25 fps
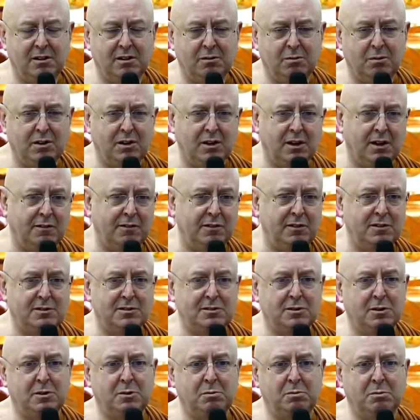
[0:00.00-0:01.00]
We love you
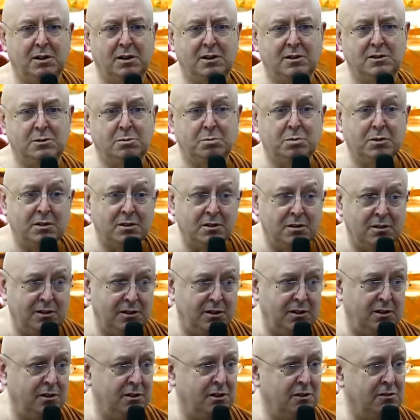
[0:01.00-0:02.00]
so much, but
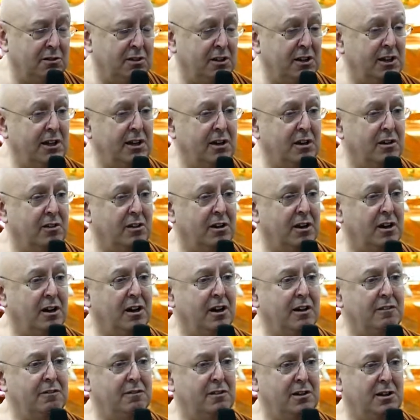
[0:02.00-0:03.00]
you're at the end of the
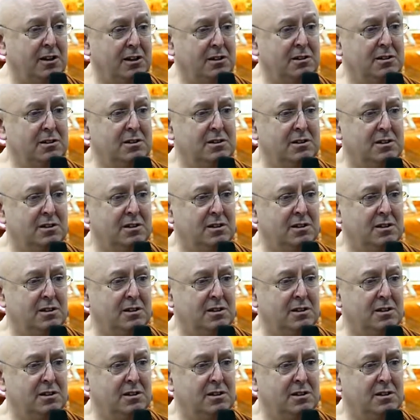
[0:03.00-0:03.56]
life now.